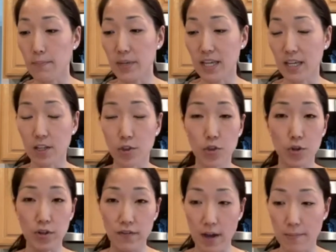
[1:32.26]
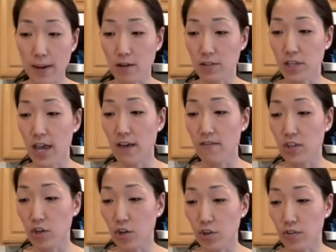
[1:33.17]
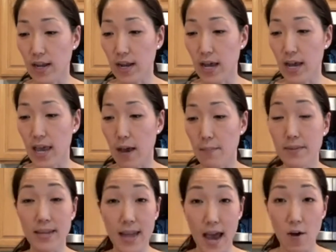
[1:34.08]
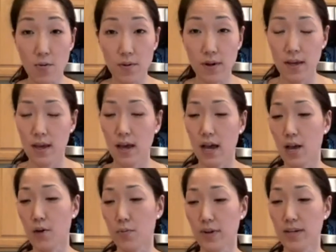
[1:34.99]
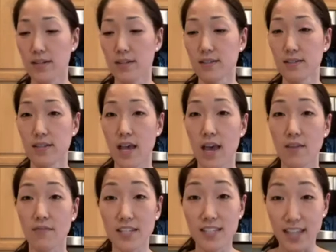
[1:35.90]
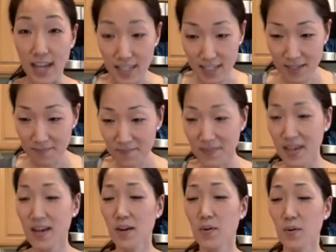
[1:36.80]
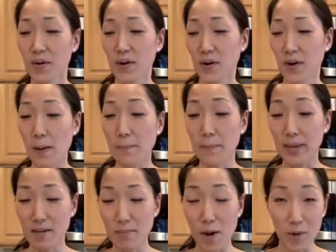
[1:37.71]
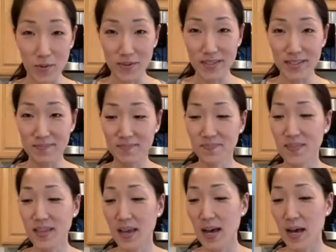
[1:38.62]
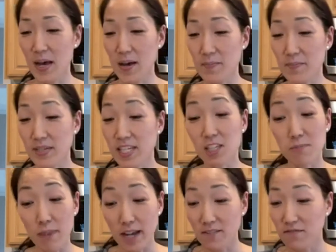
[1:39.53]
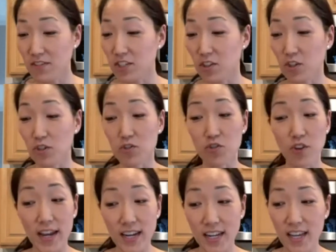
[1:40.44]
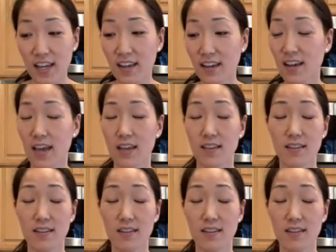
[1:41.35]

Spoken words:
Being 35 pounds heavier than I am now, I was heavy set or big boned. Despite physical training